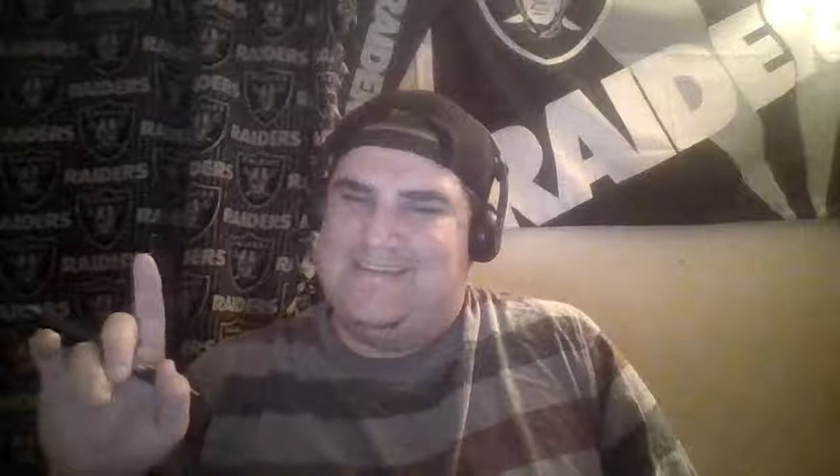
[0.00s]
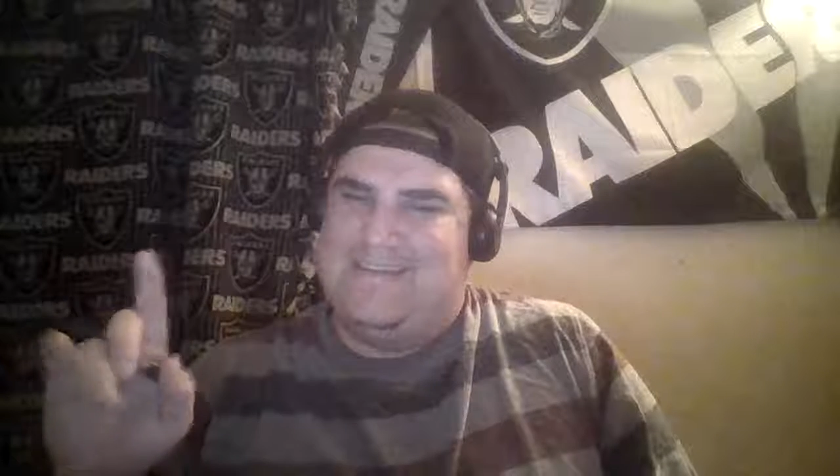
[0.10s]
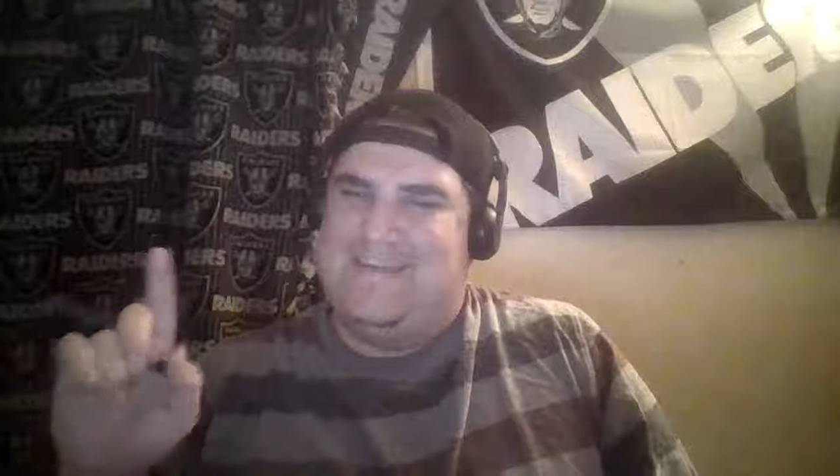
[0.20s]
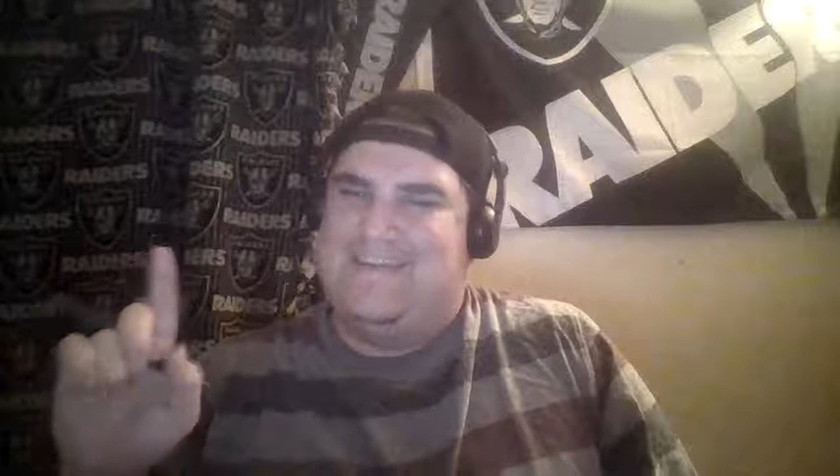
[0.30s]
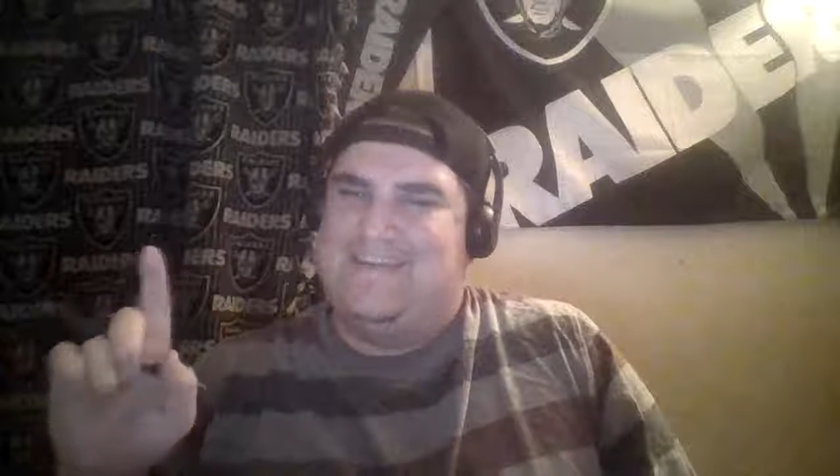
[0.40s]

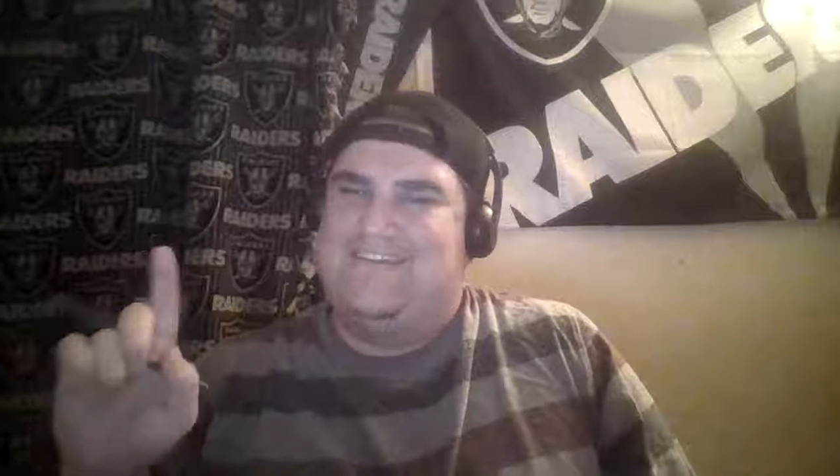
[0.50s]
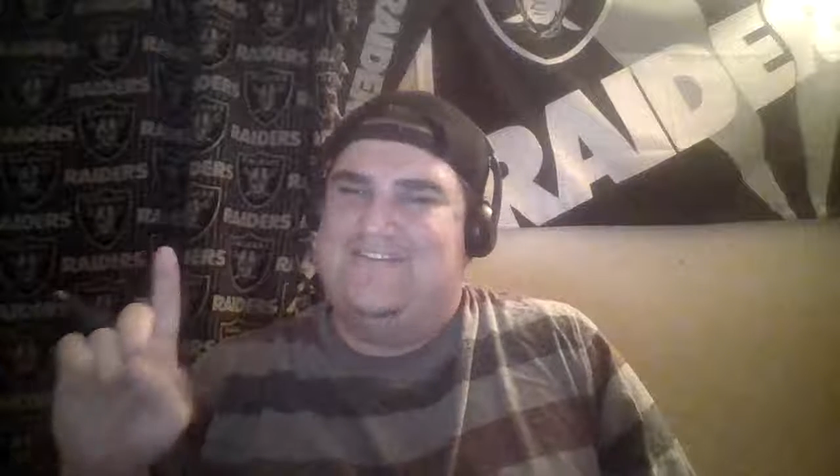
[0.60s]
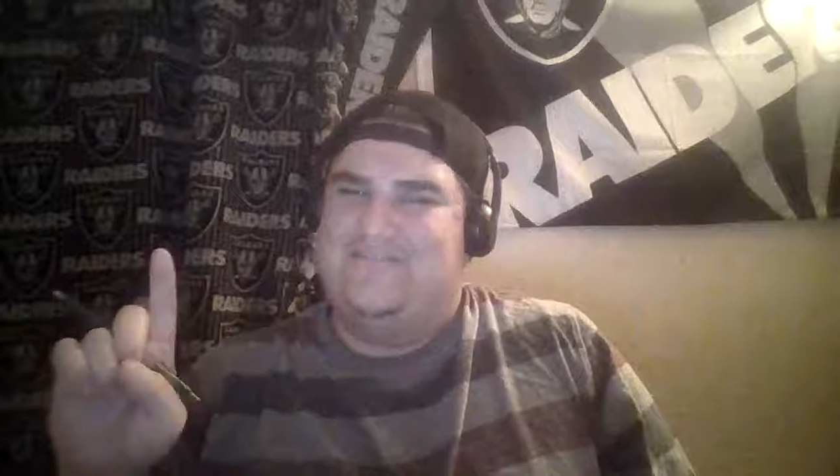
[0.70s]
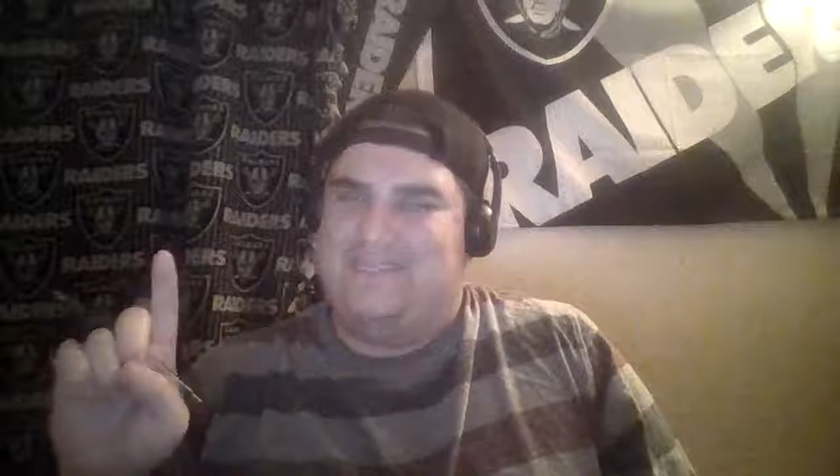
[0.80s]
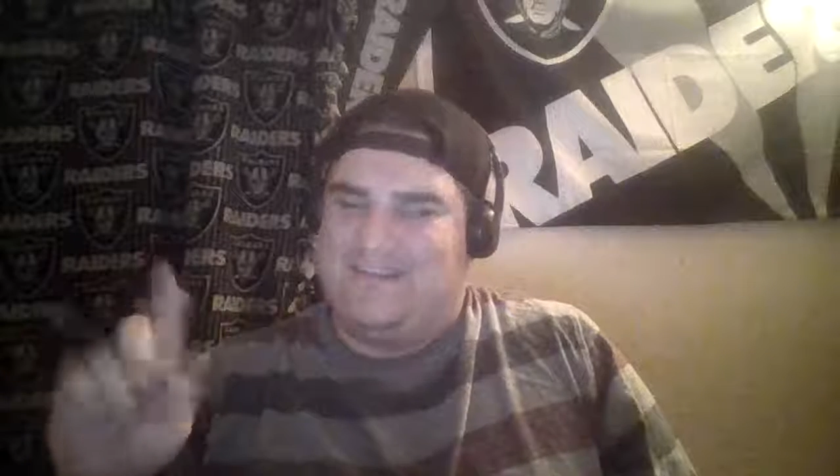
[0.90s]
and go with the